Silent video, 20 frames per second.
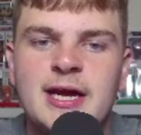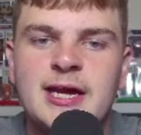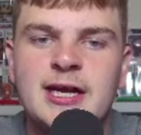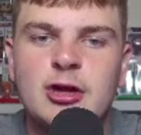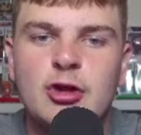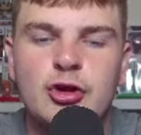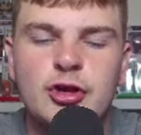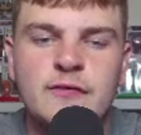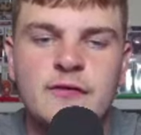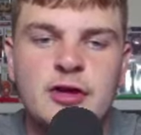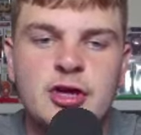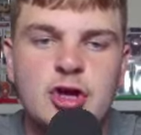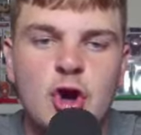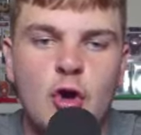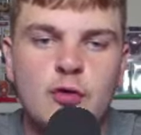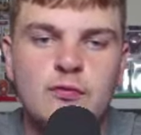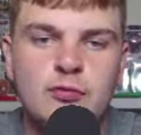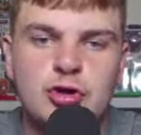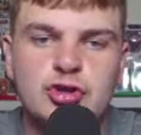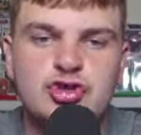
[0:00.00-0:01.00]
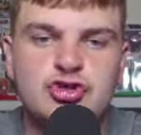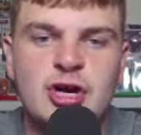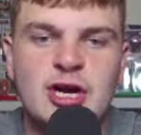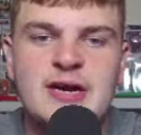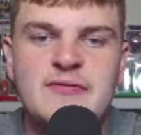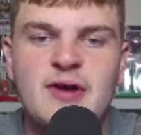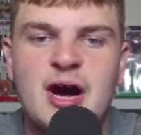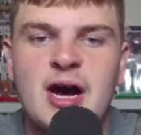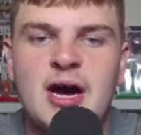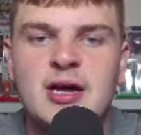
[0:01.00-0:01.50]
including the Golden
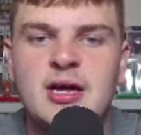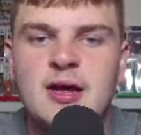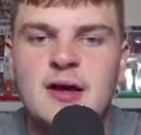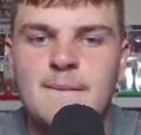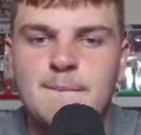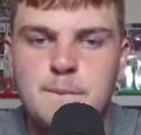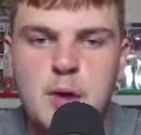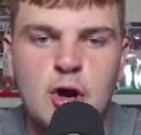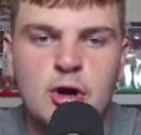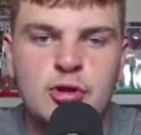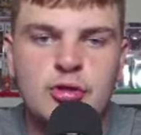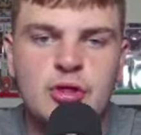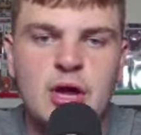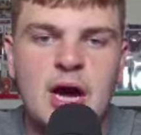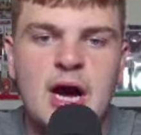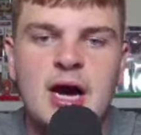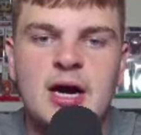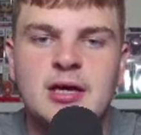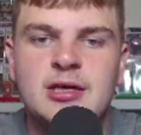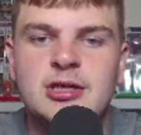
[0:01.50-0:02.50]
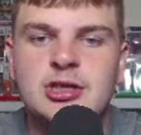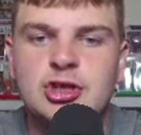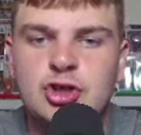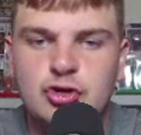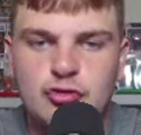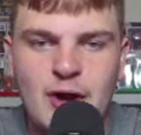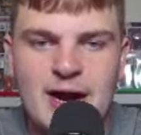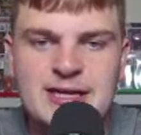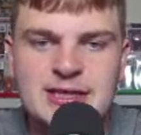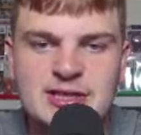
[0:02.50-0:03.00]
Retriever, Boxer,
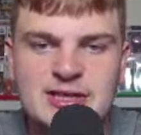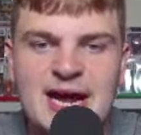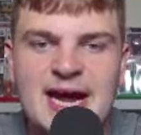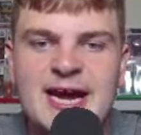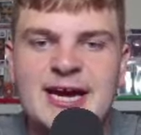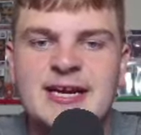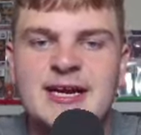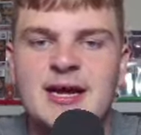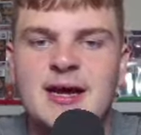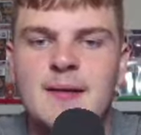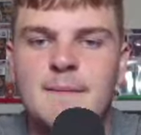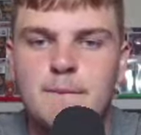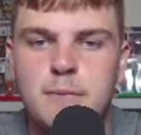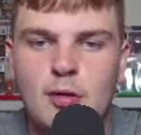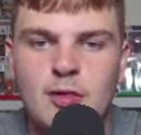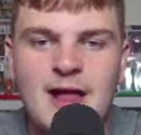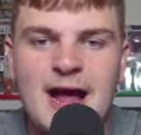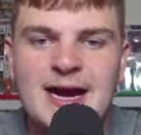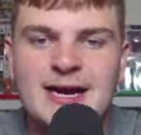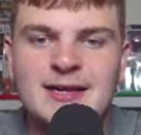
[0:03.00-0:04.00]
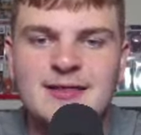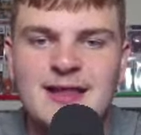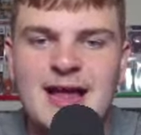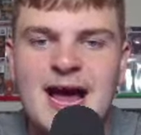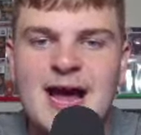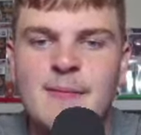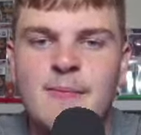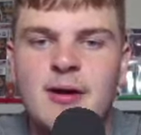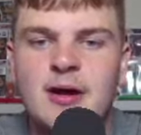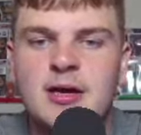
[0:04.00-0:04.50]
Great Dane, Black
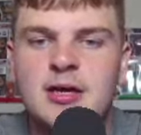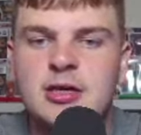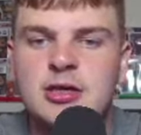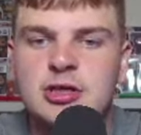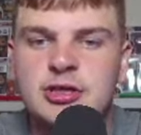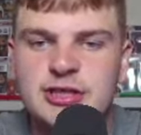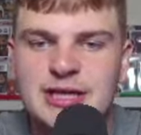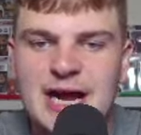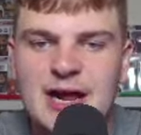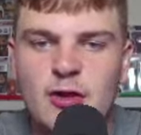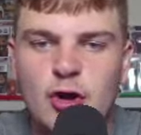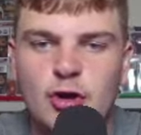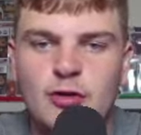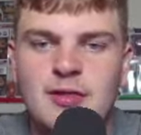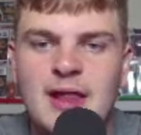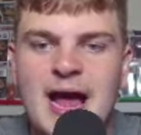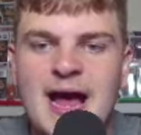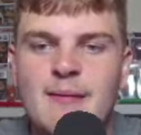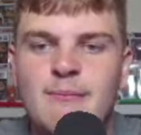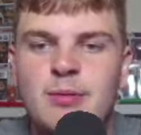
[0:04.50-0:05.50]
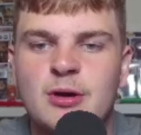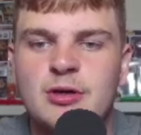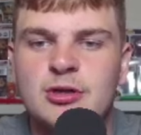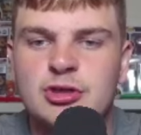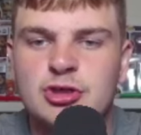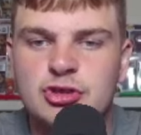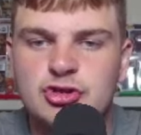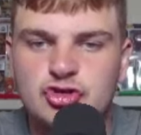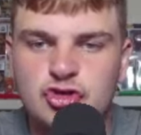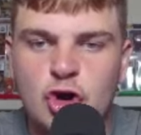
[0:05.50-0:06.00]
Lab, Yellow Lab,
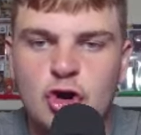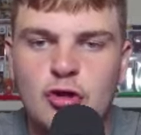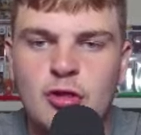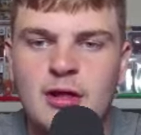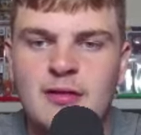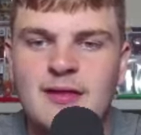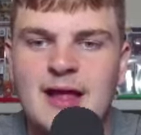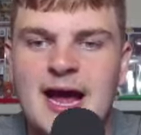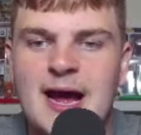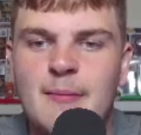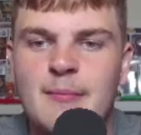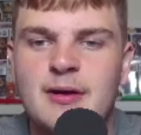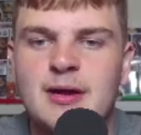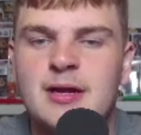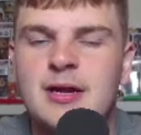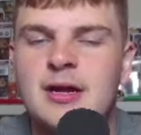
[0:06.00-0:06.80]
Chocolate Lab.